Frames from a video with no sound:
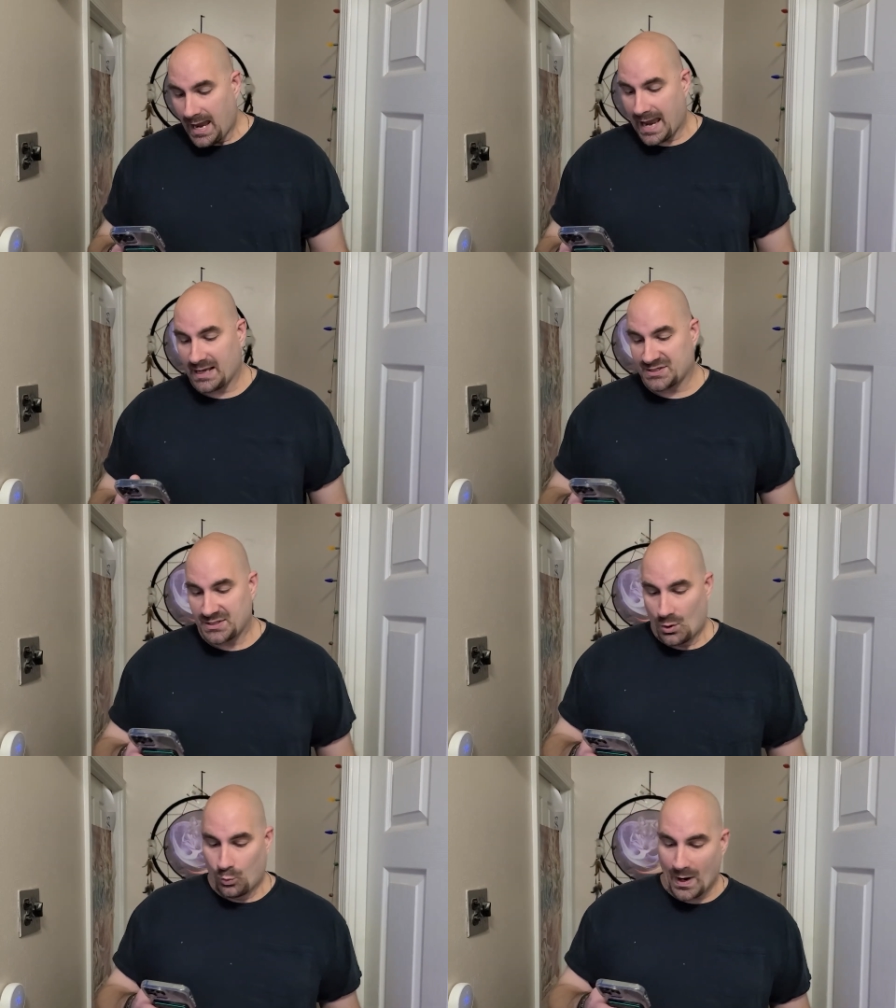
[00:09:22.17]
As
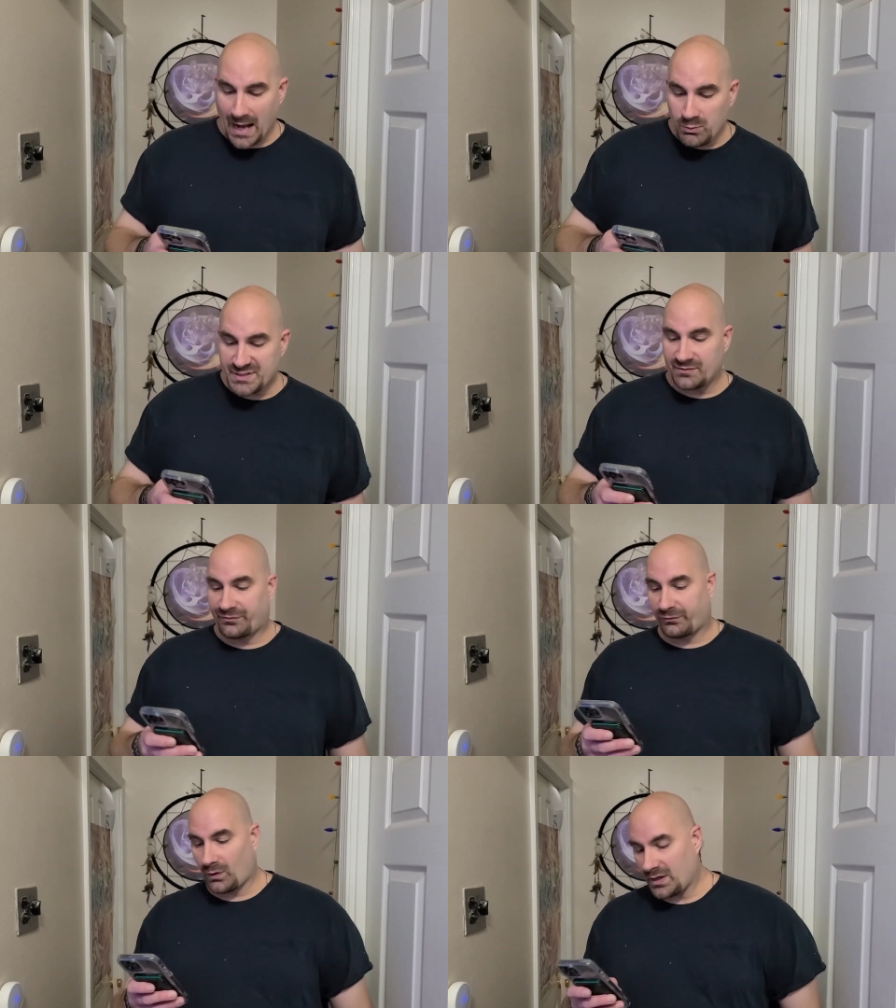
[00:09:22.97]
when I was in
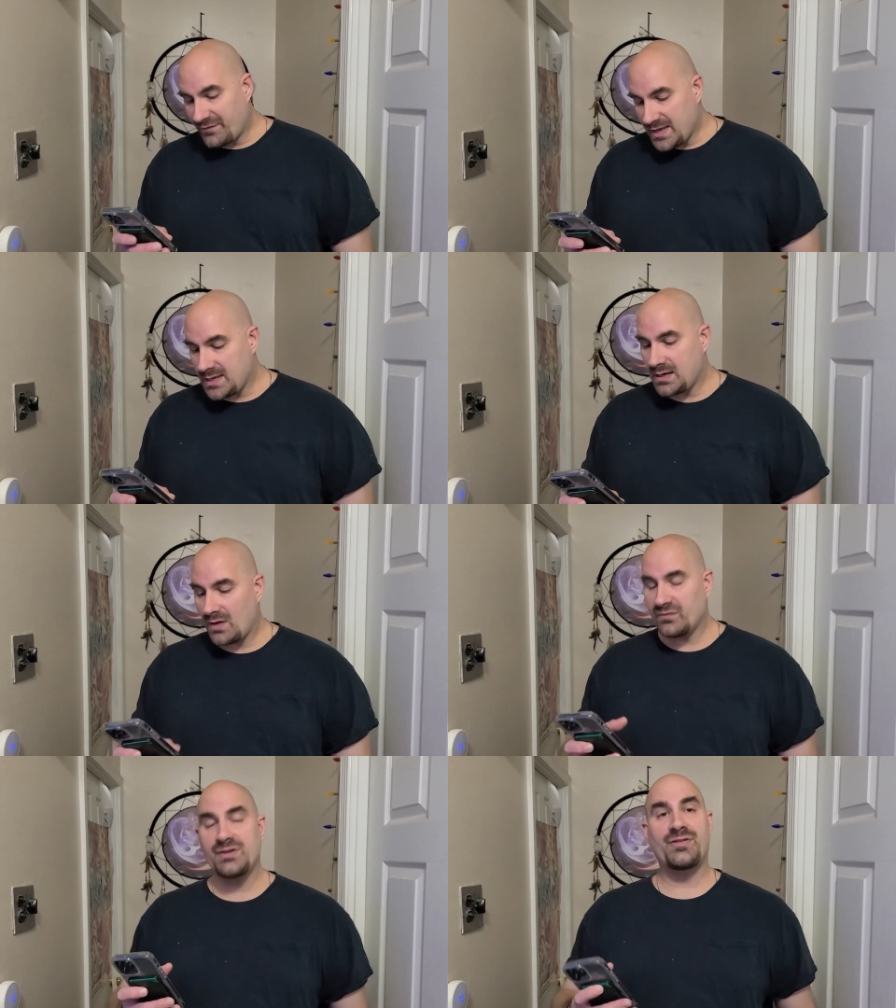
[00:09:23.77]
front of it and
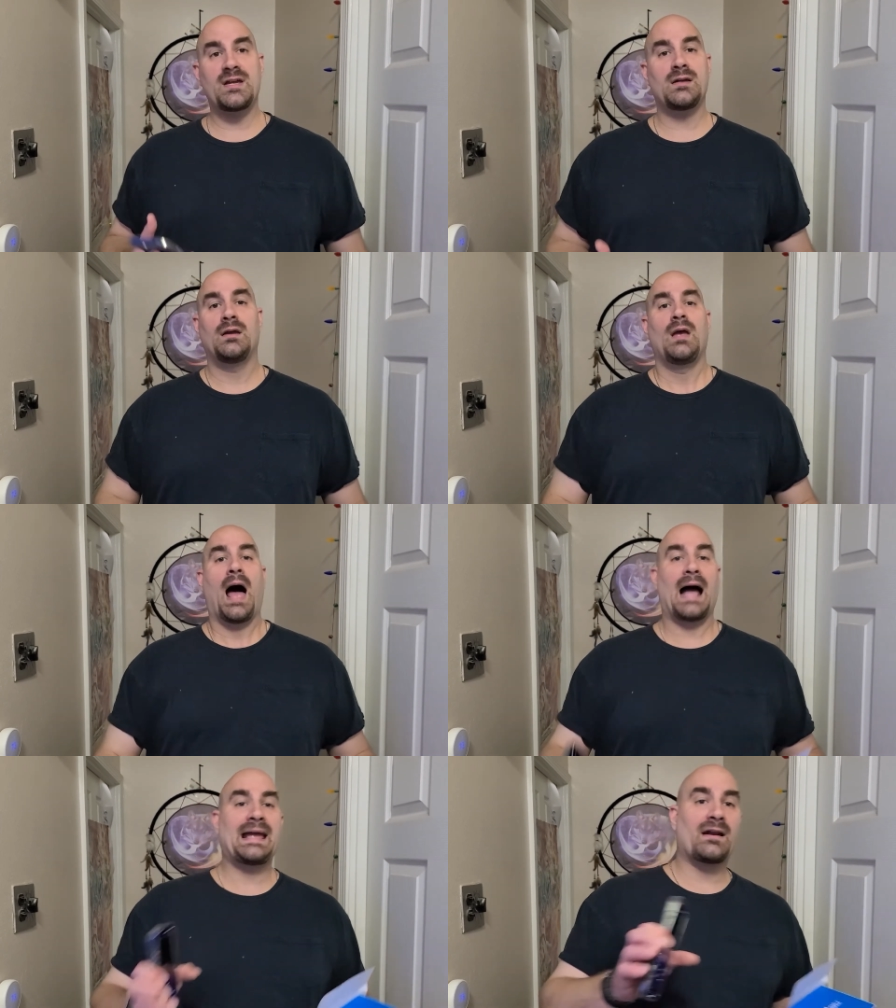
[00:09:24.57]
everything,
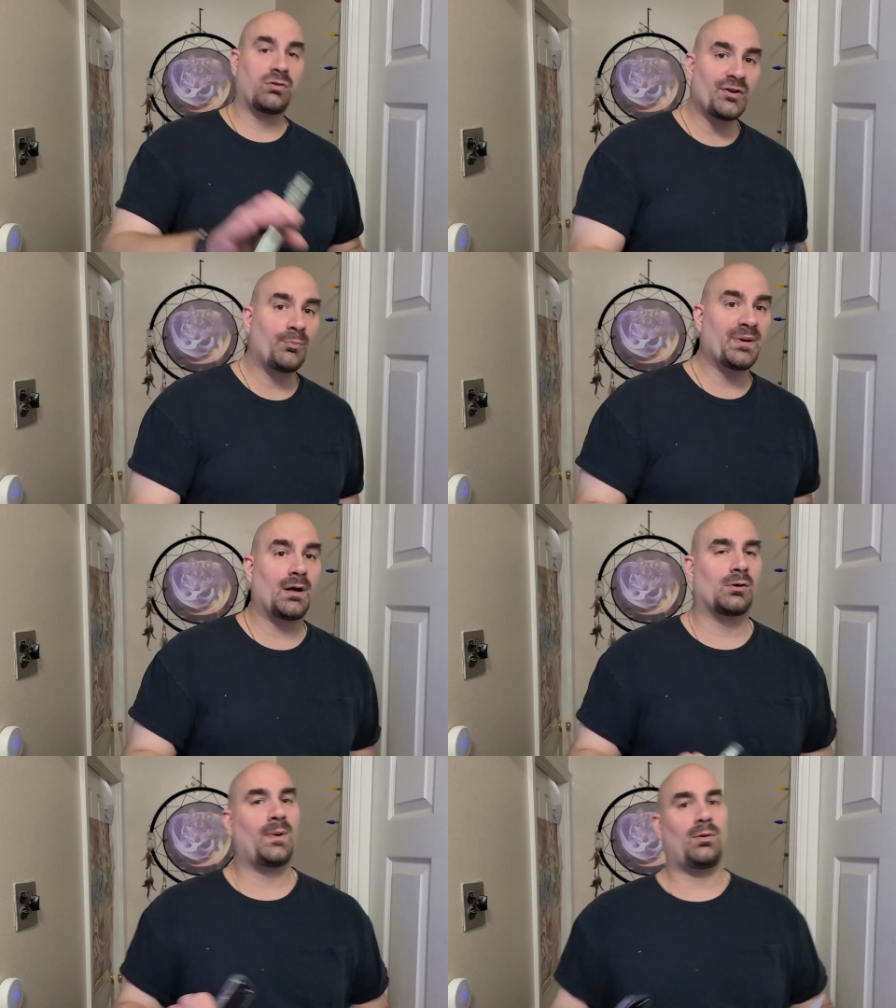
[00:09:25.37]
I got a little bit,
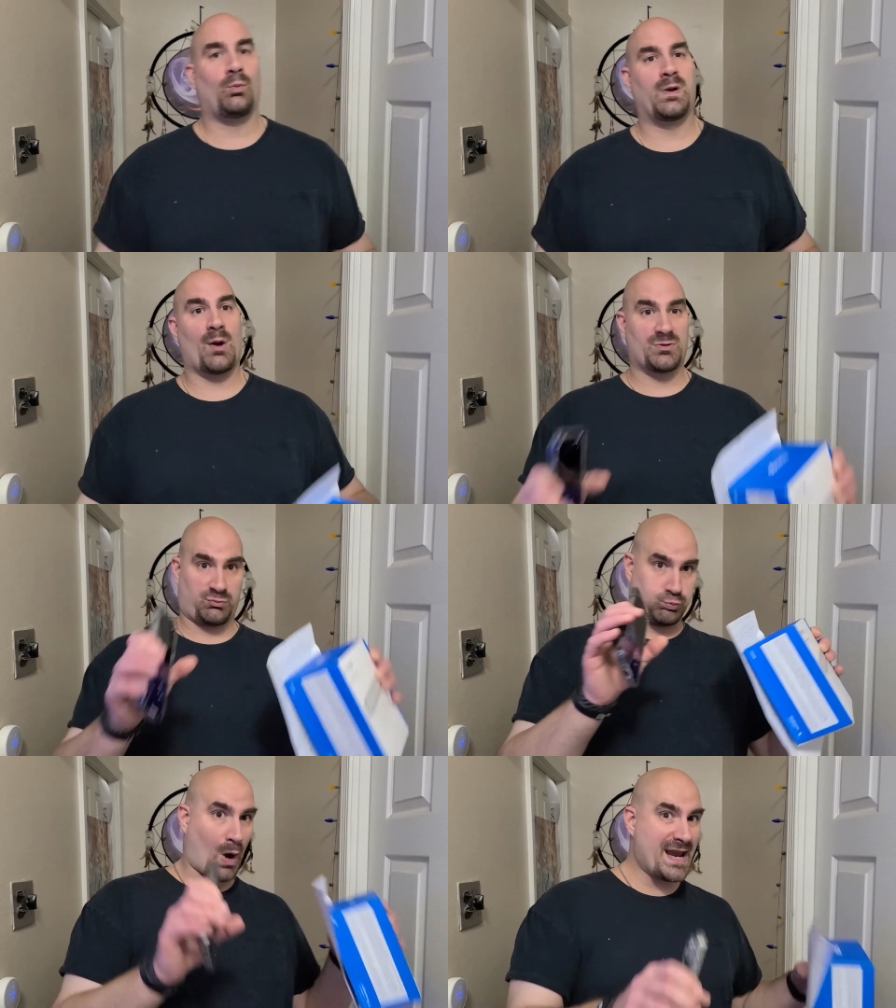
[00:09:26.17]
or well, when I was
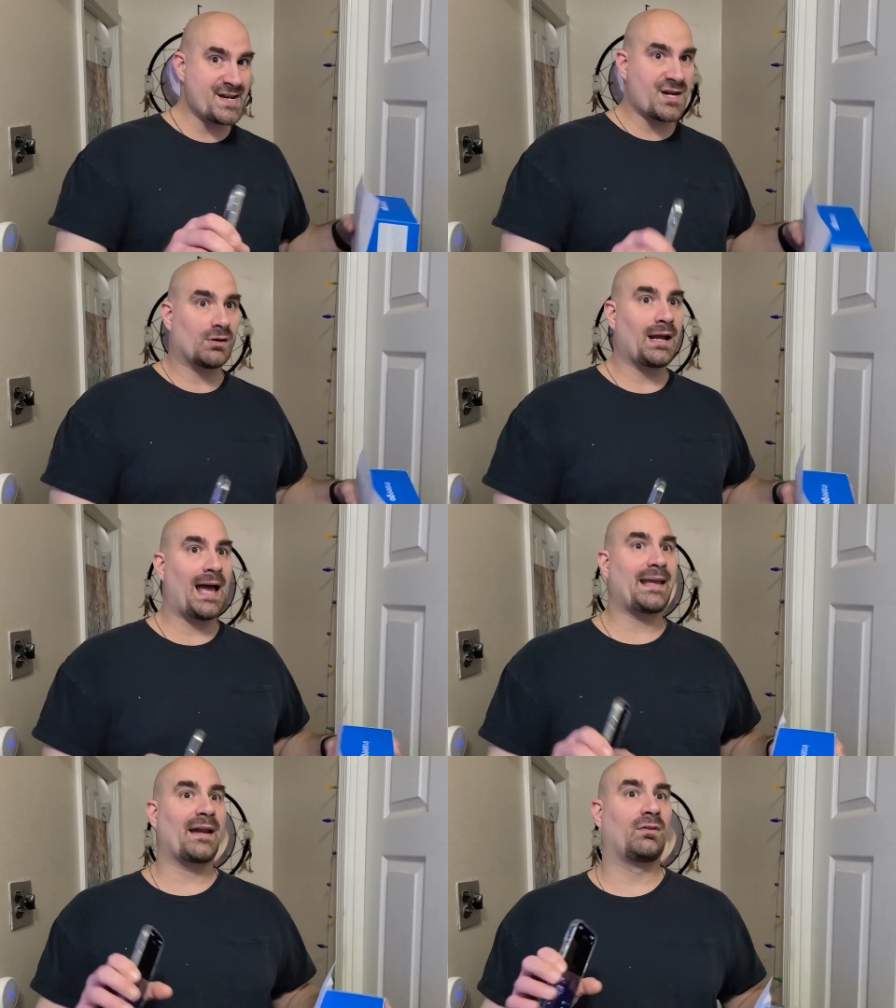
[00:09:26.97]
right near it,
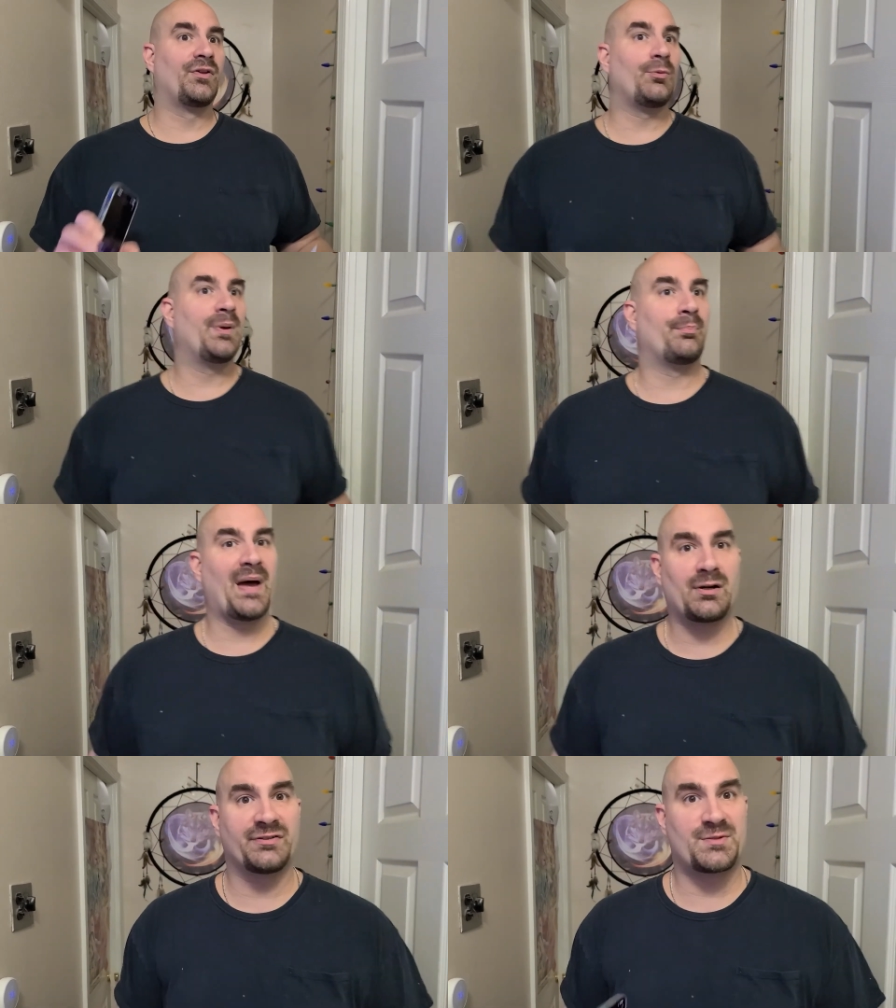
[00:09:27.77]
I got a little bit
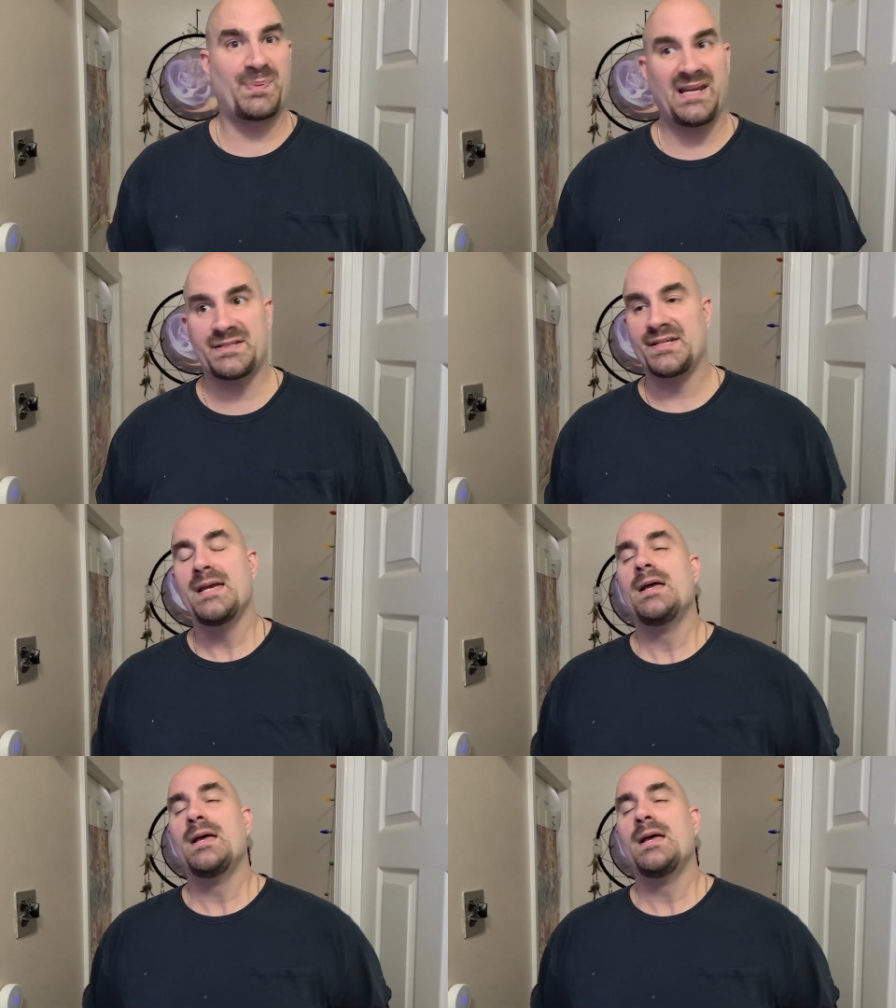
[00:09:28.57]
better speeds.